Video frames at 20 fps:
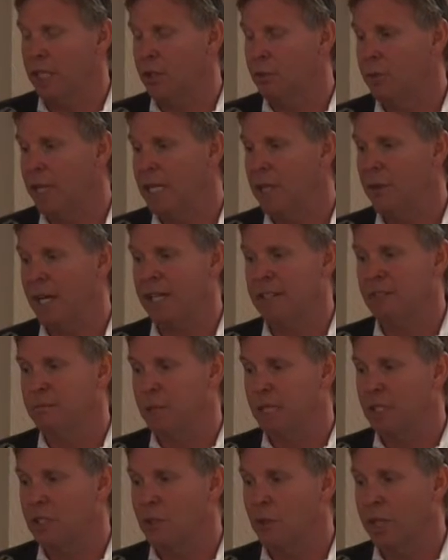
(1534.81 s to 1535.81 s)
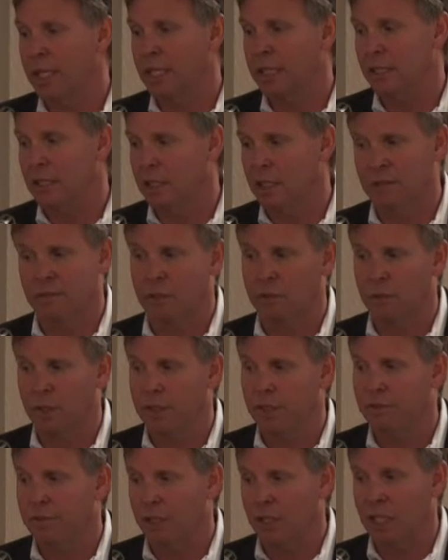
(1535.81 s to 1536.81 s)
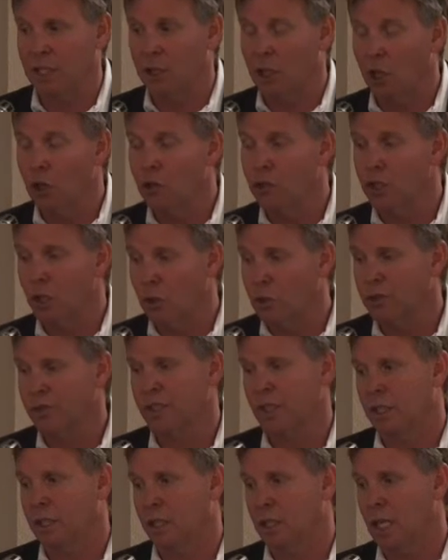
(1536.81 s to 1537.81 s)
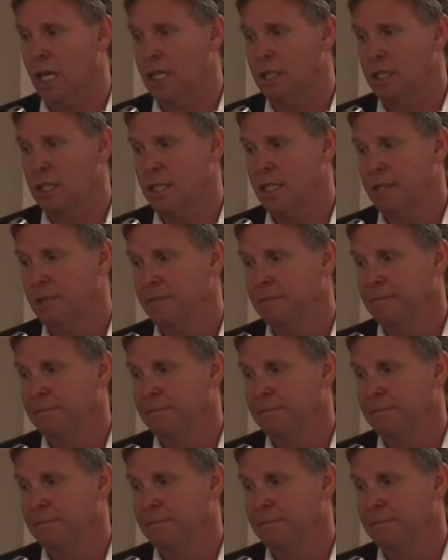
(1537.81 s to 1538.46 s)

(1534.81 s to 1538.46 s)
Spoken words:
the radioactive beads going in the liver with a very low dose to the lungs.